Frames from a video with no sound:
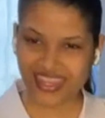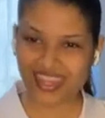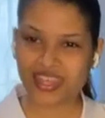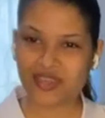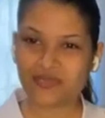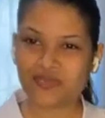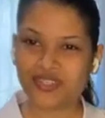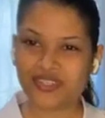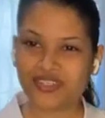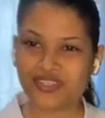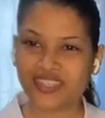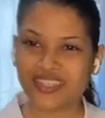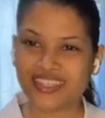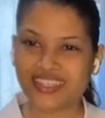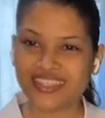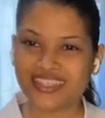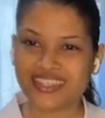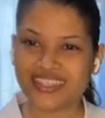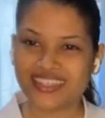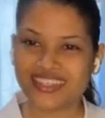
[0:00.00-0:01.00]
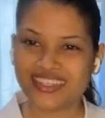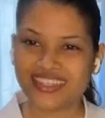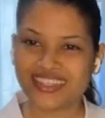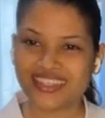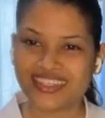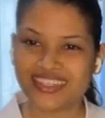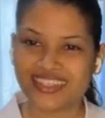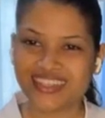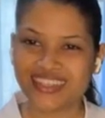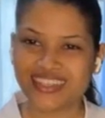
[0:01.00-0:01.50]
Hi, Patrice.
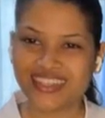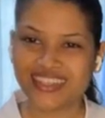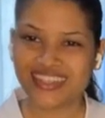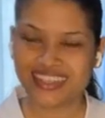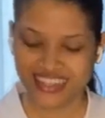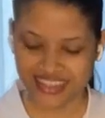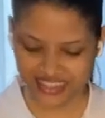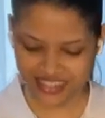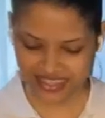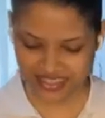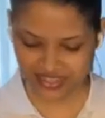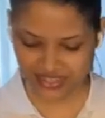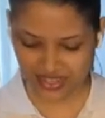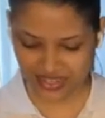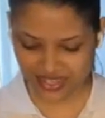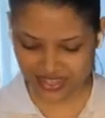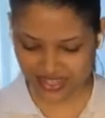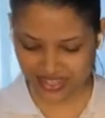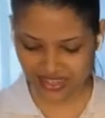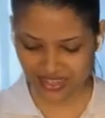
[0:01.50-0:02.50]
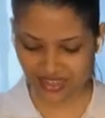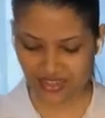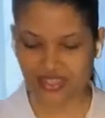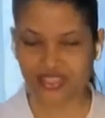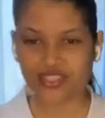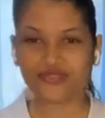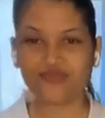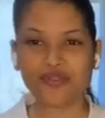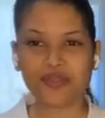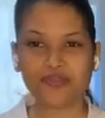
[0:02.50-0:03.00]
So I see a
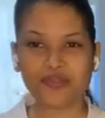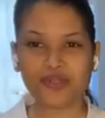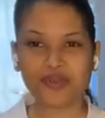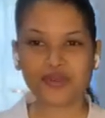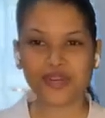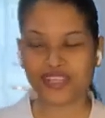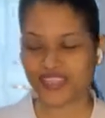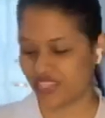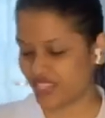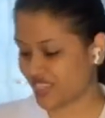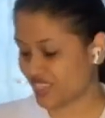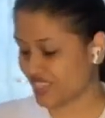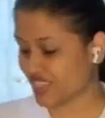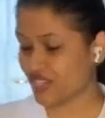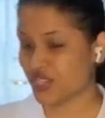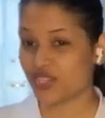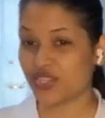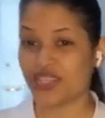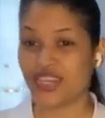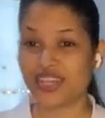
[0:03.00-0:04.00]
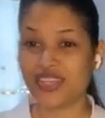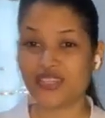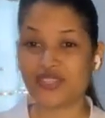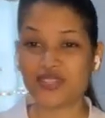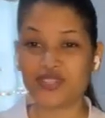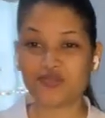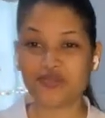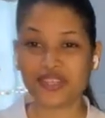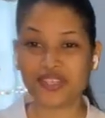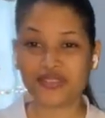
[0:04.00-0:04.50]
lot of people watching. Thank you guys
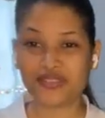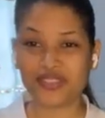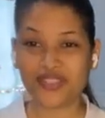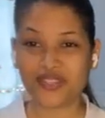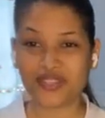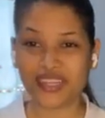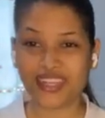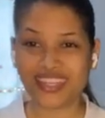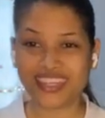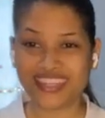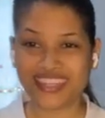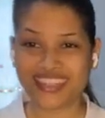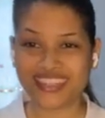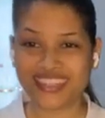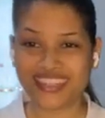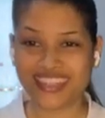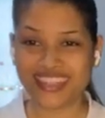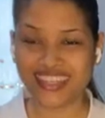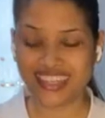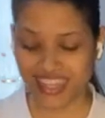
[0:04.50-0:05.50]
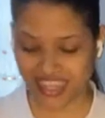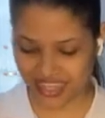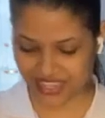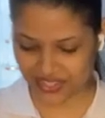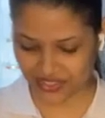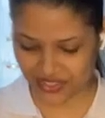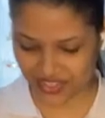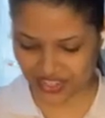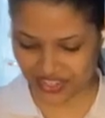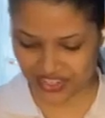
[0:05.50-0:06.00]
so much for joining us today. Hi,
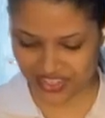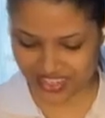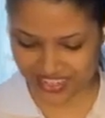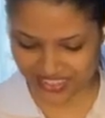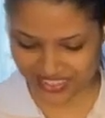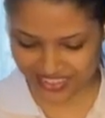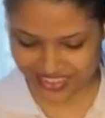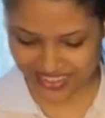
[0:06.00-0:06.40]
Trisha.